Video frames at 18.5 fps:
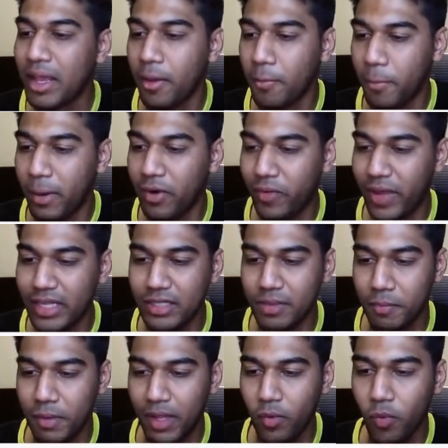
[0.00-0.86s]
But very
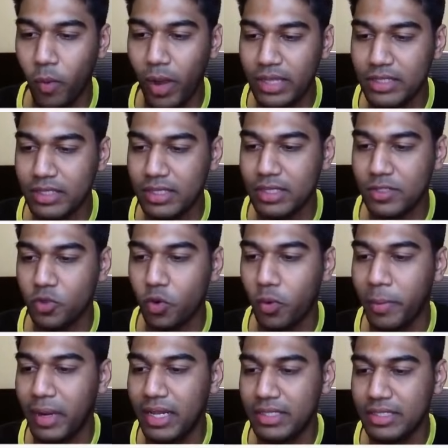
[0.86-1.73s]
simply, once this
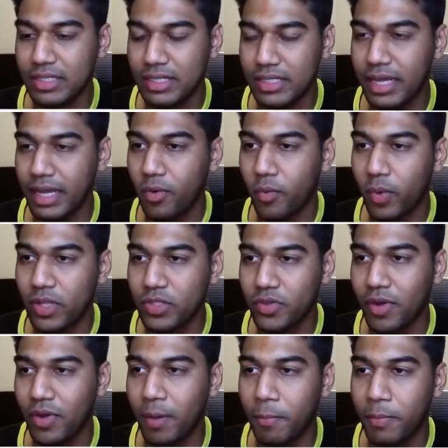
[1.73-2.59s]
domain list is there, once
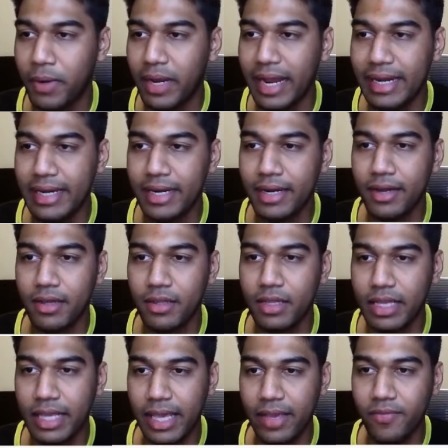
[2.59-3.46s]
you have updated the
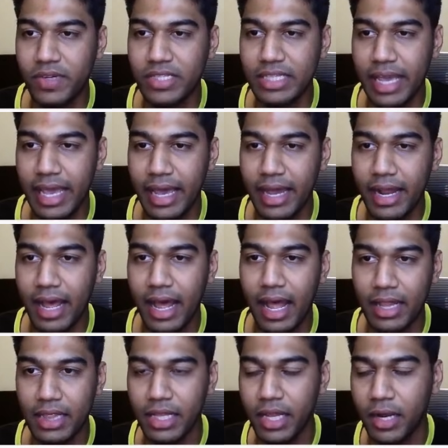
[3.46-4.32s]
keywords here
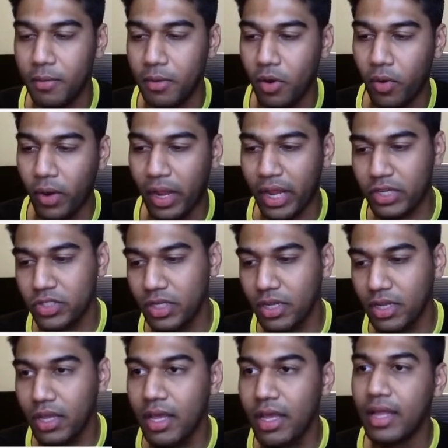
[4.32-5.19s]
and the location,
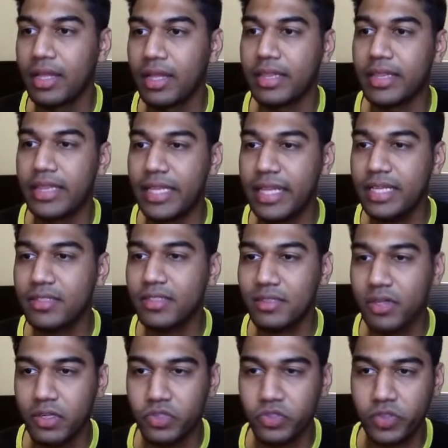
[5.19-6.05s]
these
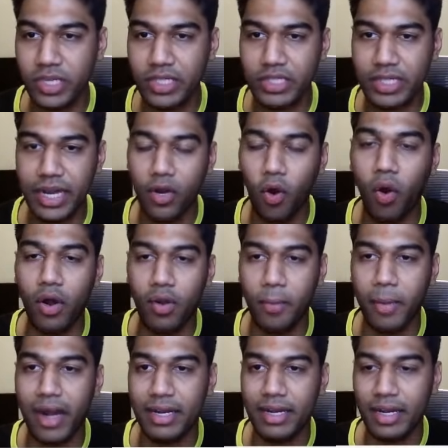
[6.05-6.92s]
search strings get
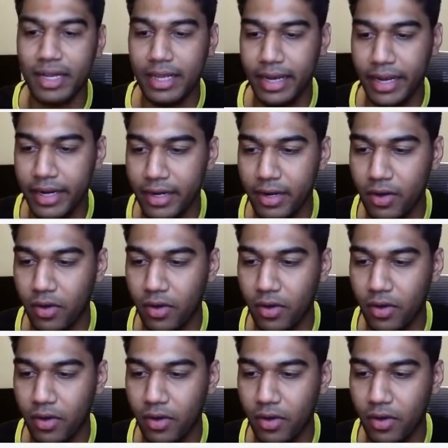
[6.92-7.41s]
automatically created.